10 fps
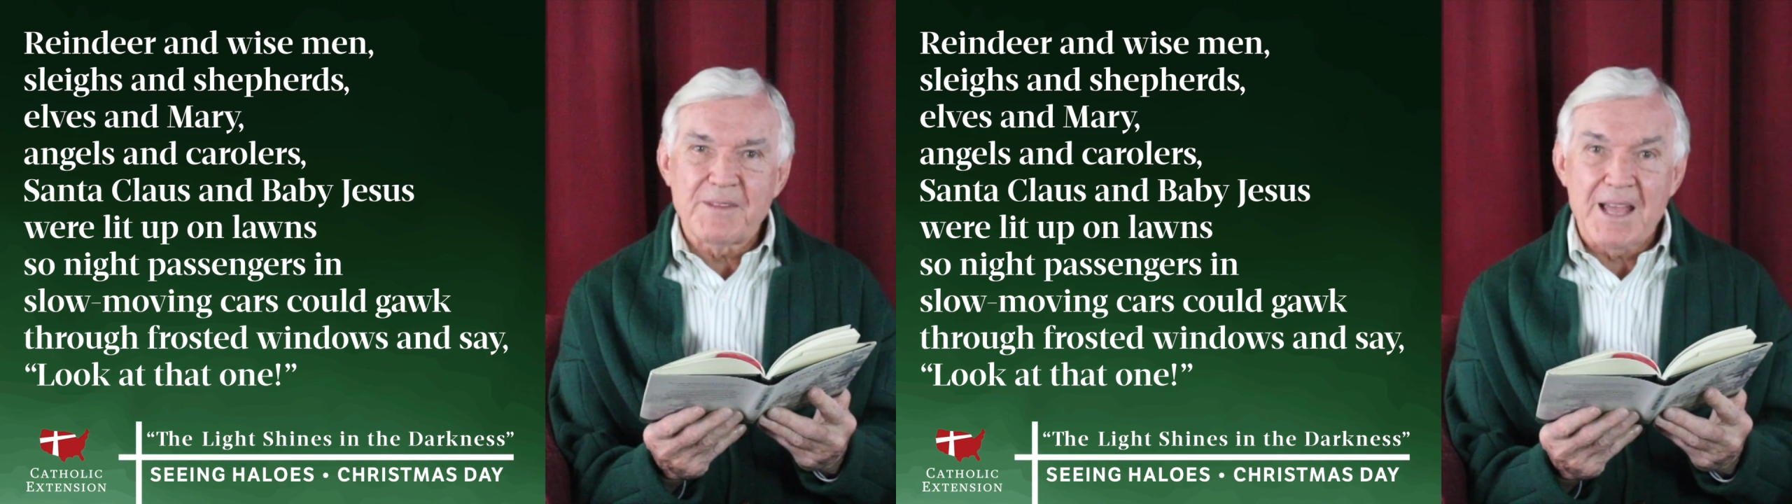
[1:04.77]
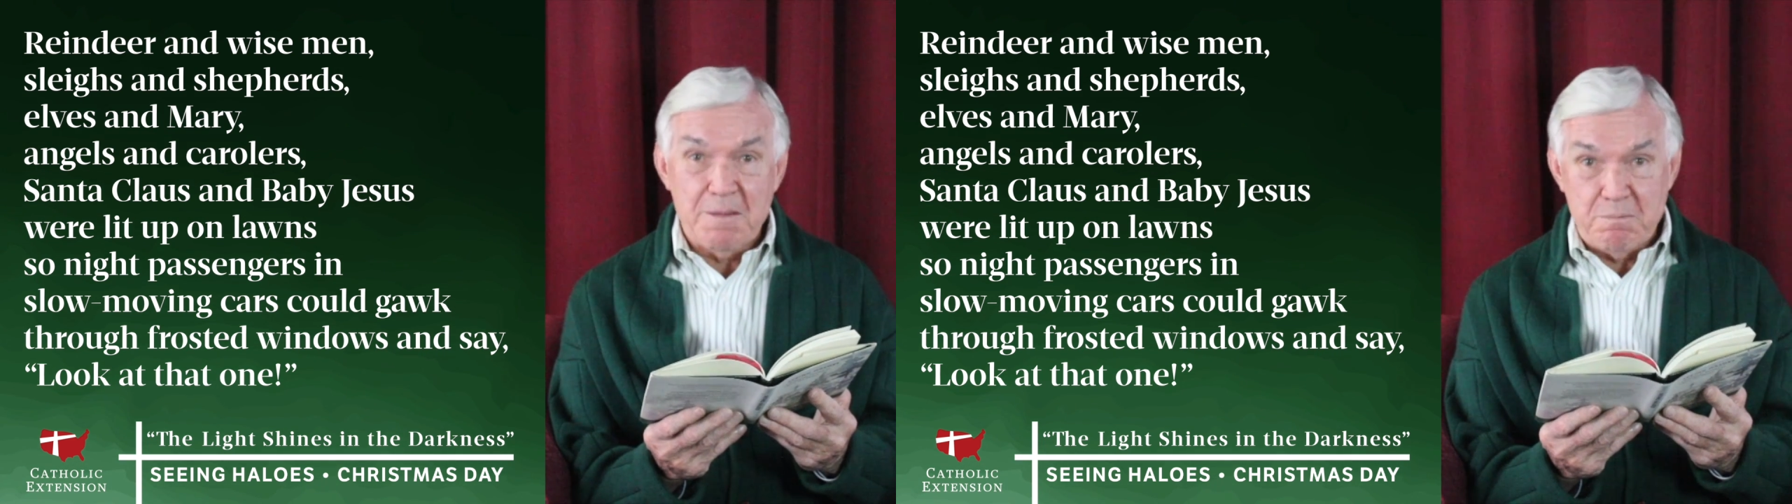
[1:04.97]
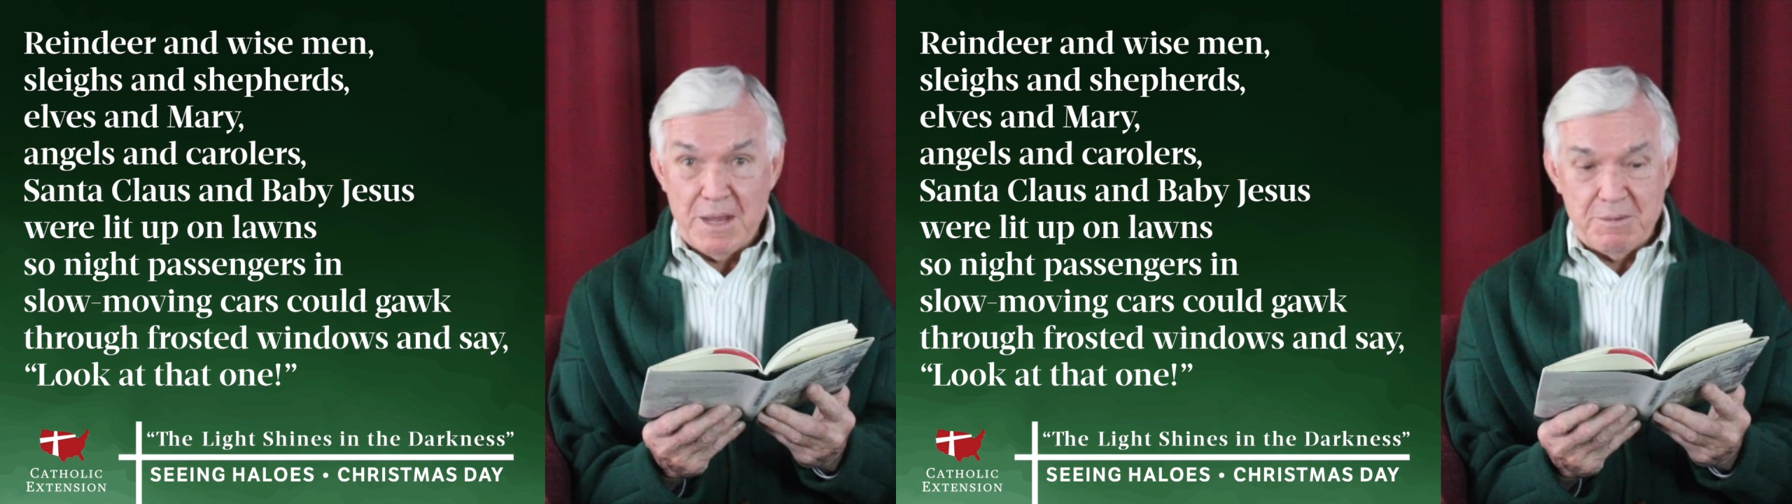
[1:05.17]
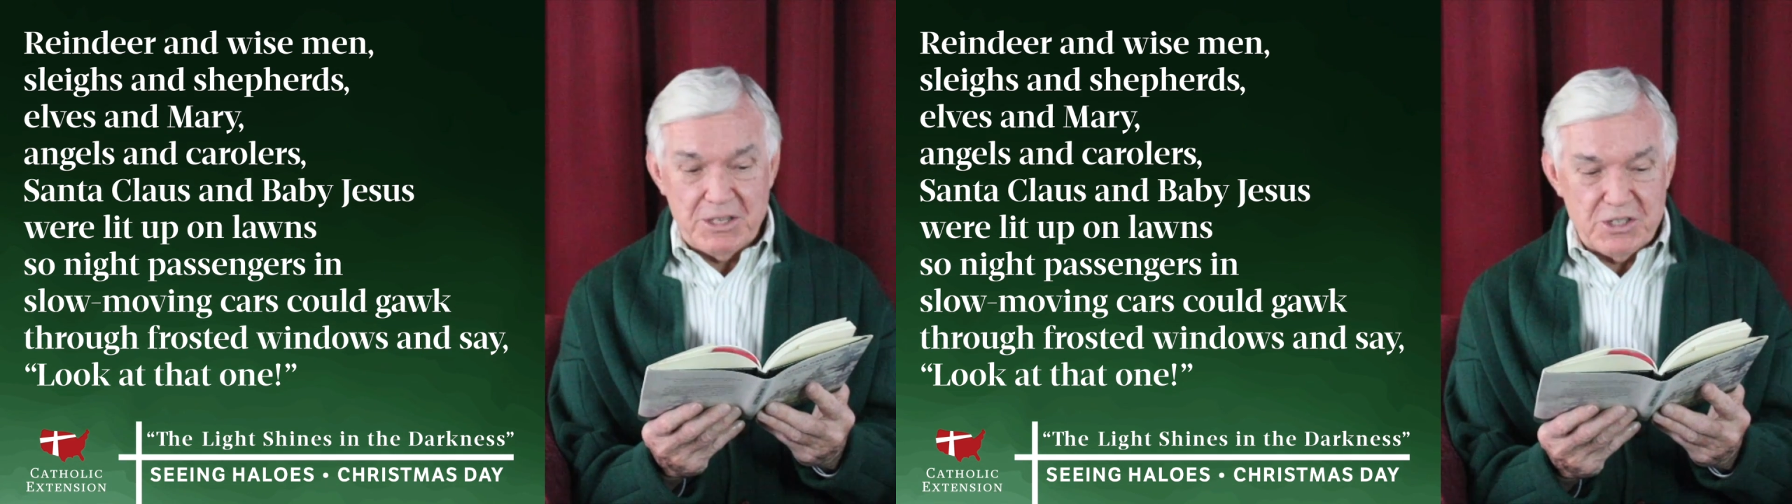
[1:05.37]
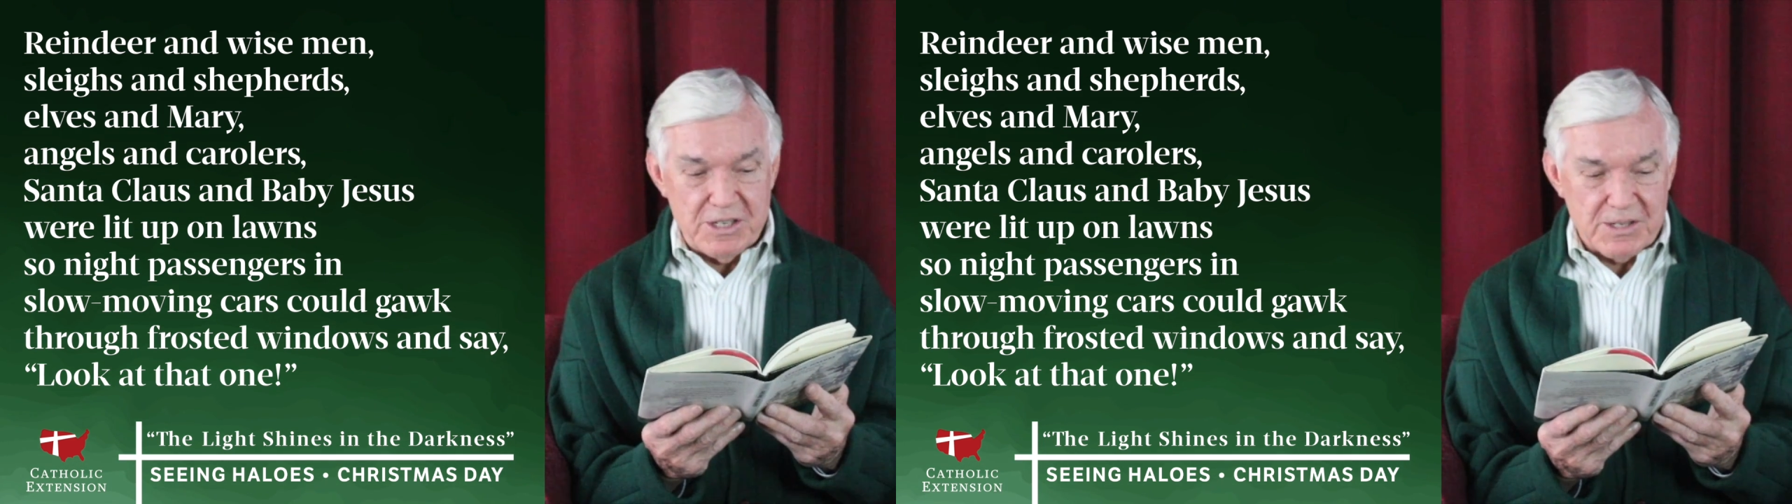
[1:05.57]
and baby
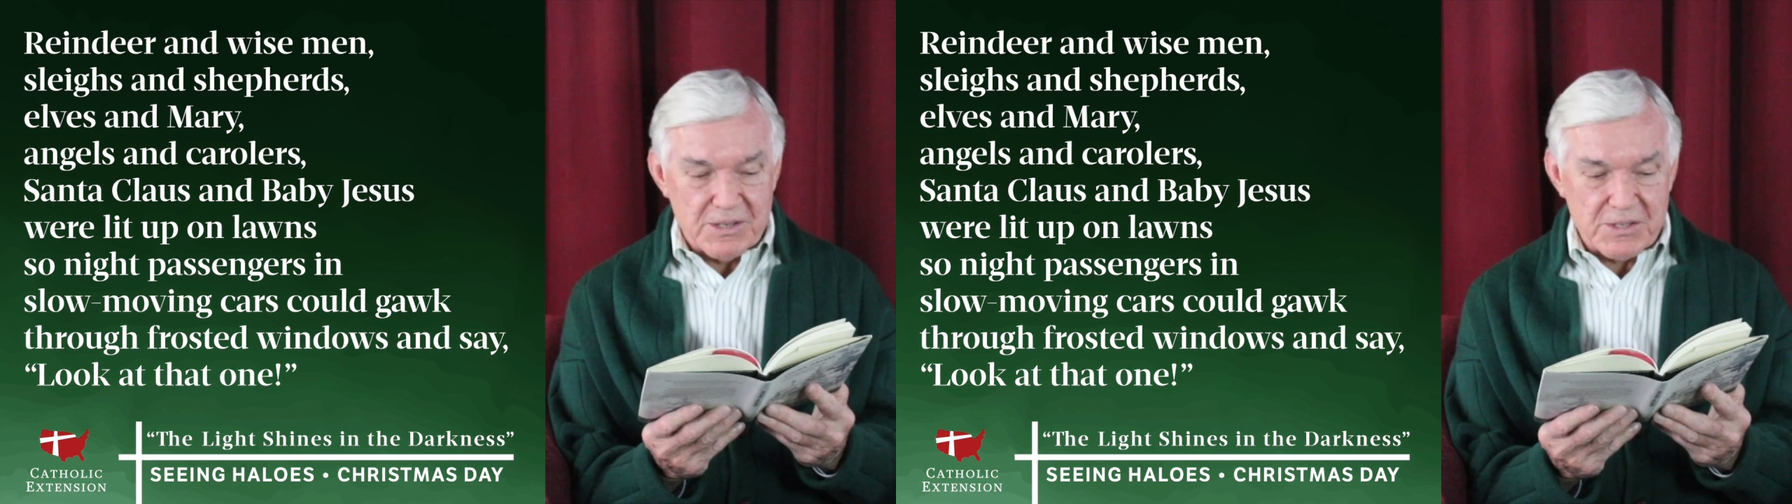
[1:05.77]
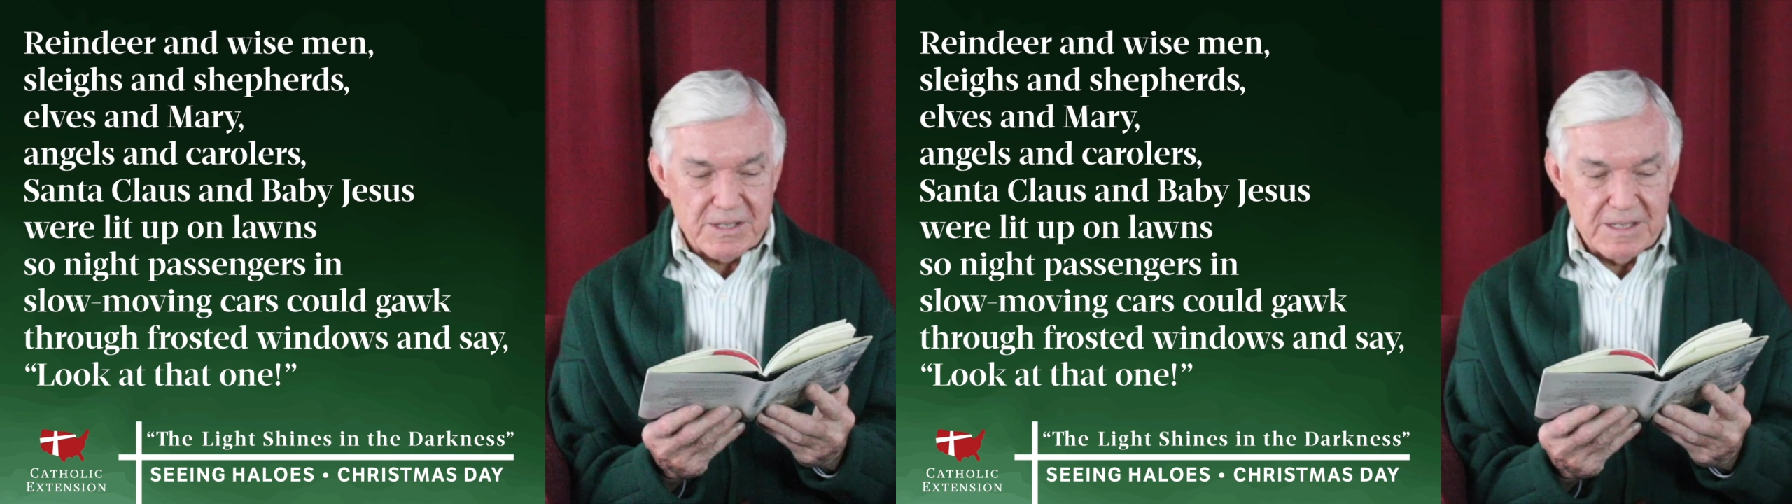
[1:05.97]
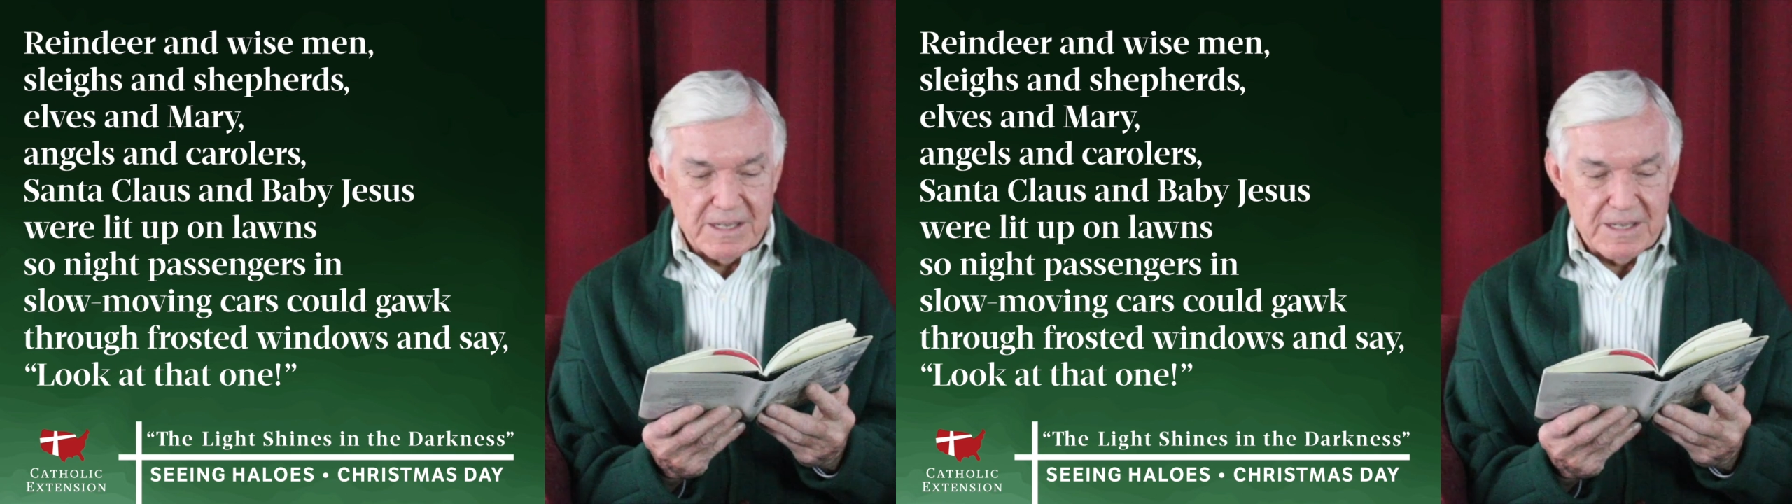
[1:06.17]
Jesus